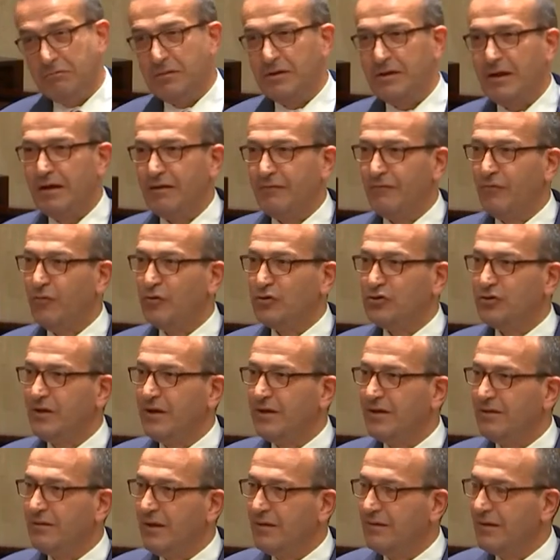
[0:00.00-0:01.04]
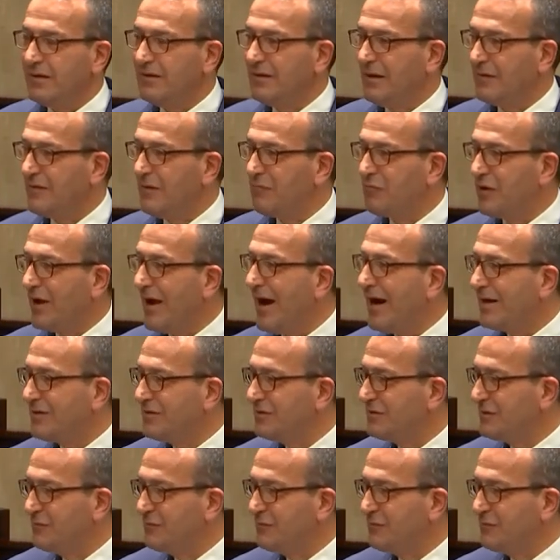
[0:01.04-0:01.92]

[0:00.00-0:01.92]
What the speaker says: Unfortunately, they think they come from cartons